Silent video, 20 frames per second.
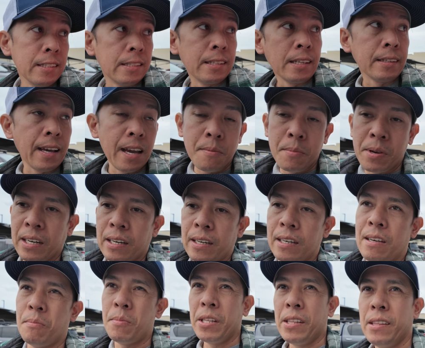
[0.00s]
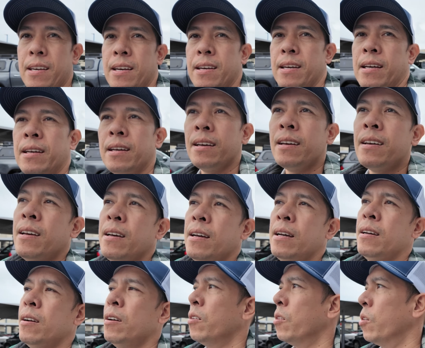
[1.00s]
is a timing limit
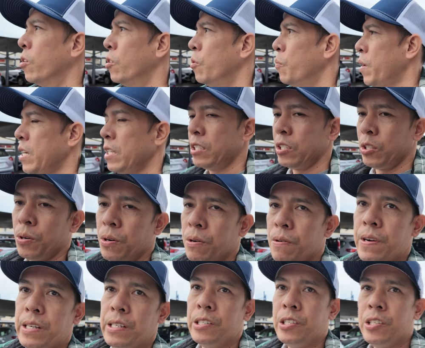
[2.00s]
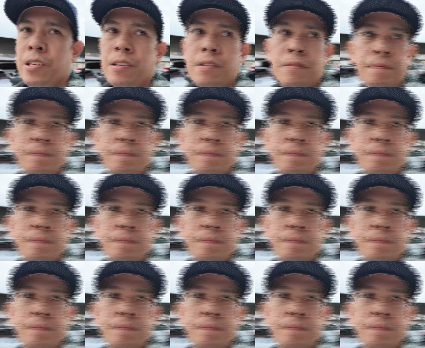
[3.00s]
on my storage.